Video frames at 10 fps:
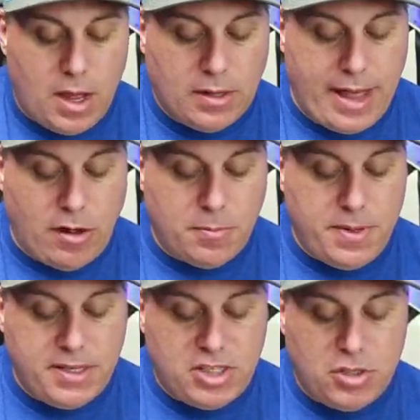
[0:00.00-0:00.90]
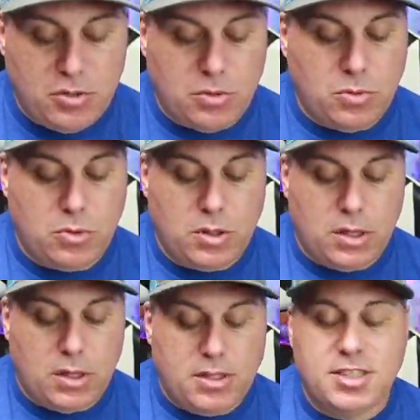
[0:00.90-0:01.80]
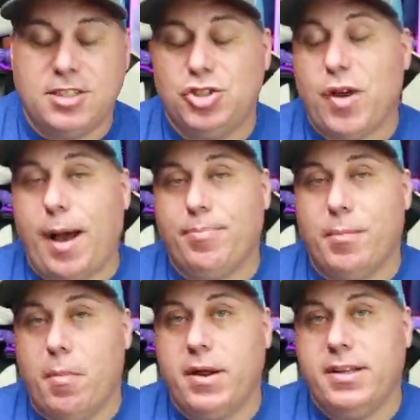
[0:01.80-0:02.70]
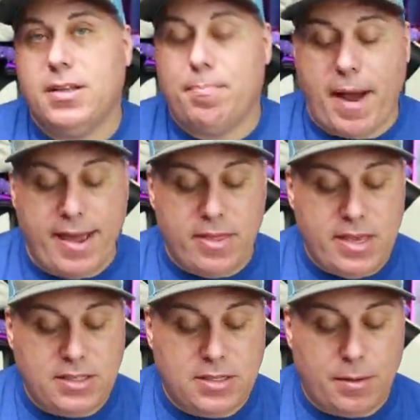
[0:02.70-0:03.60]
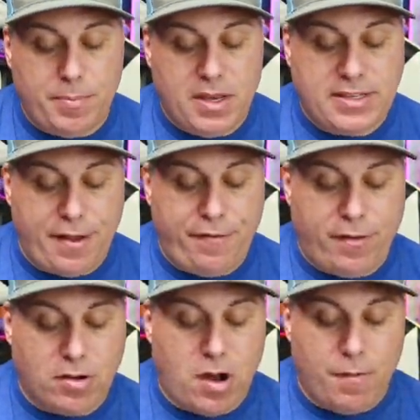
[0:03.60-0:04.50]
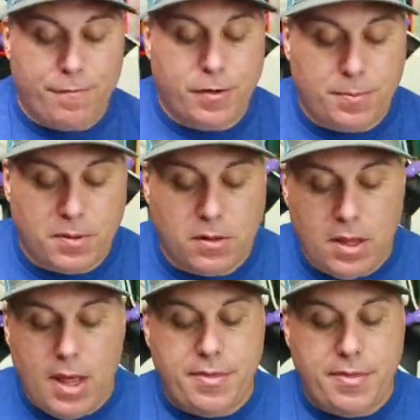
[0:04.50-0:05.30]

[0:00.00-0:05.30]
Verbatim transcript: allowed me to drop the money to buy these because I felt comfortable